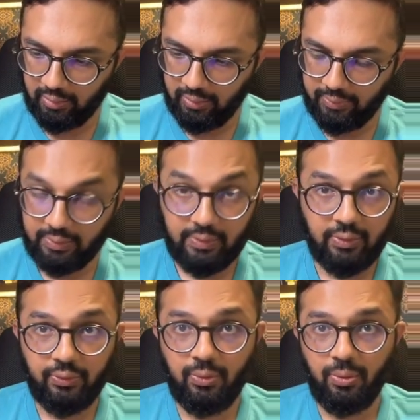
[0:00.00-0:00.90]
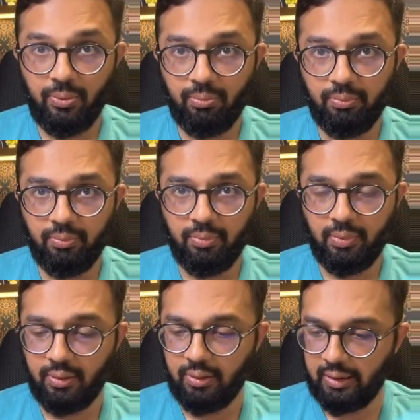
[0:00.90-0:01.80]
Now, since there's no
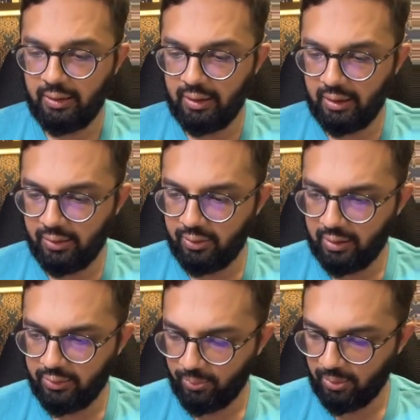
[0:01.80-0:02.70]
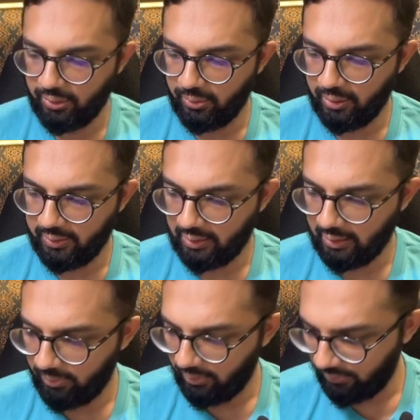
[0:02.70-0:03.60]
indication as to what units
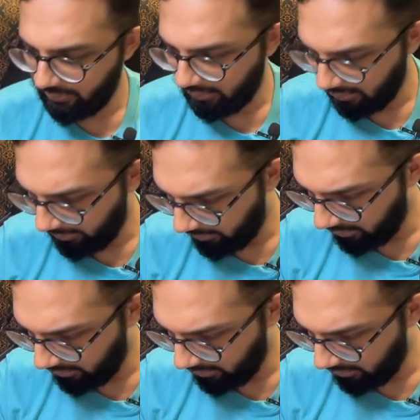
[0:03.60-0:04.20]
I'm using, I'm a